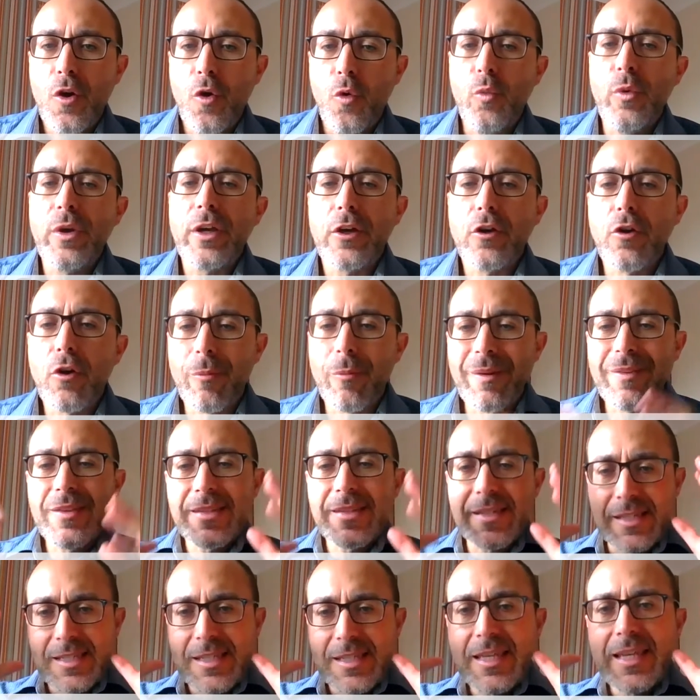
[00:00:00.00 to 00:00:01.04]
we can already
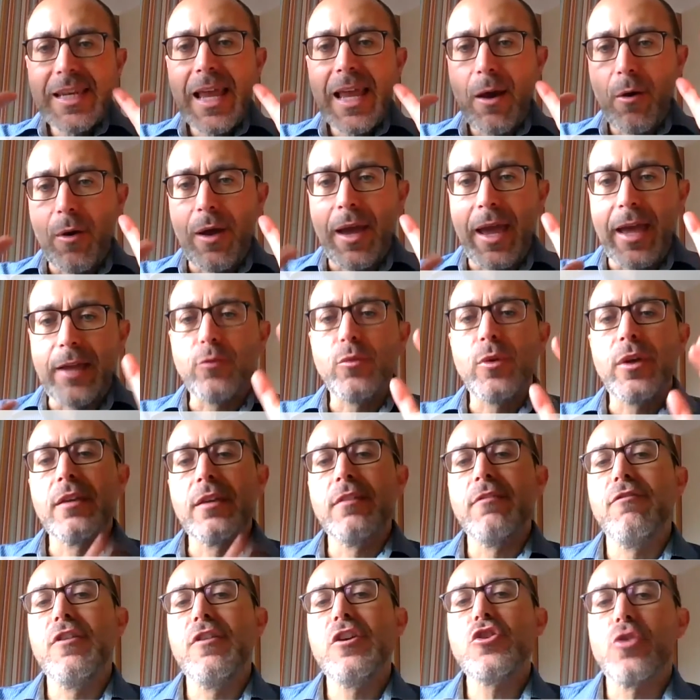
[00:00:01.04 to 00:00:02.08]
see now ahead, we can
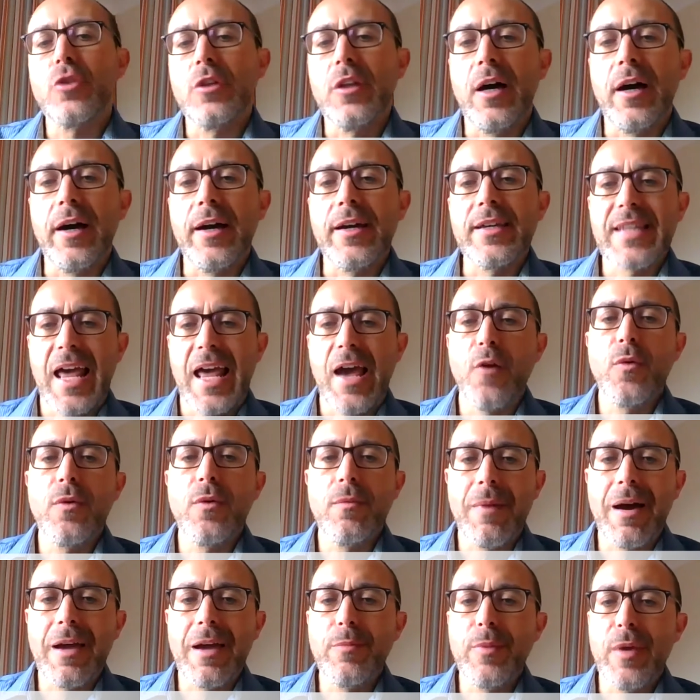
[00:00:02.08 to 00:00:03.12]
visualize how we
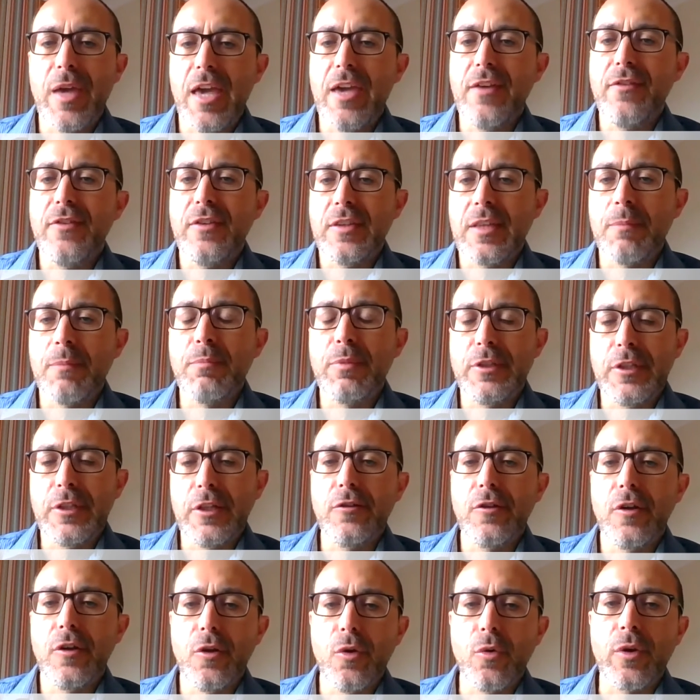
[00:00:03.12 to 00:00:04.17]
might behave in that
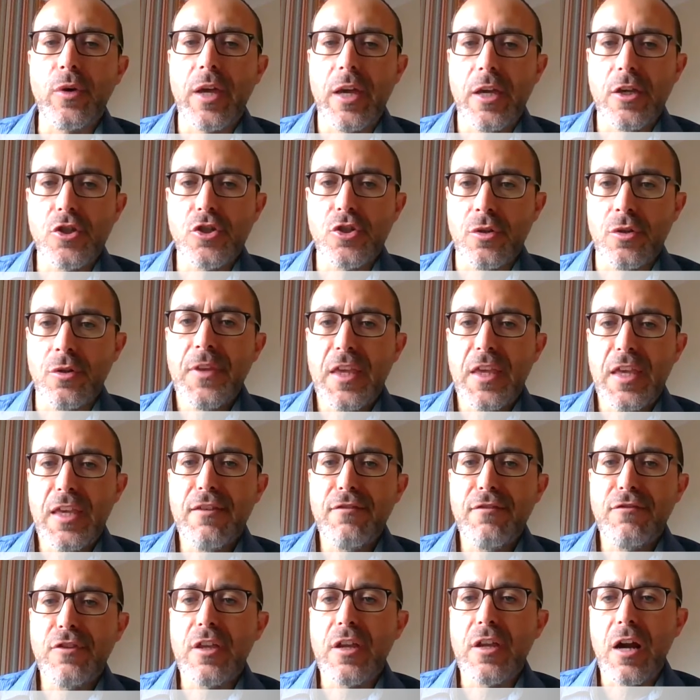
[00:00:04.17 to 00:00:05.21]
particular location
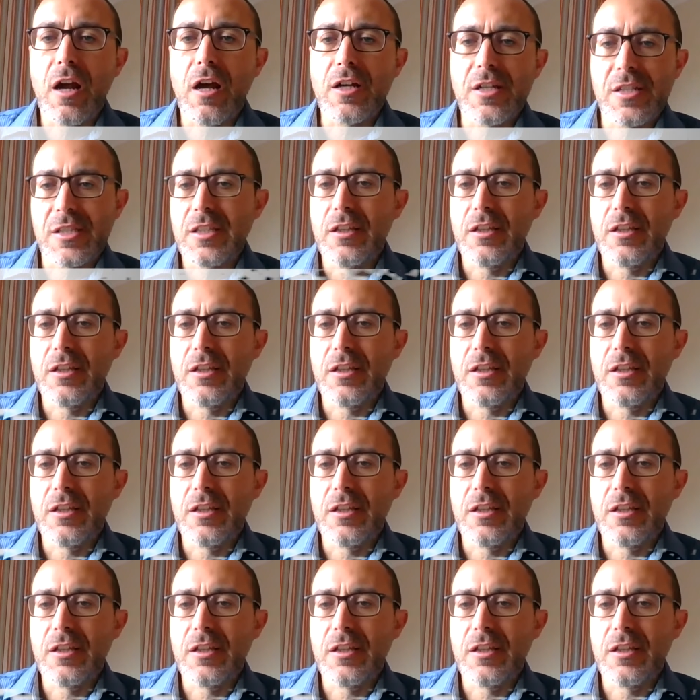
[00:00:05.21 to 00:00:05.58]
if there are still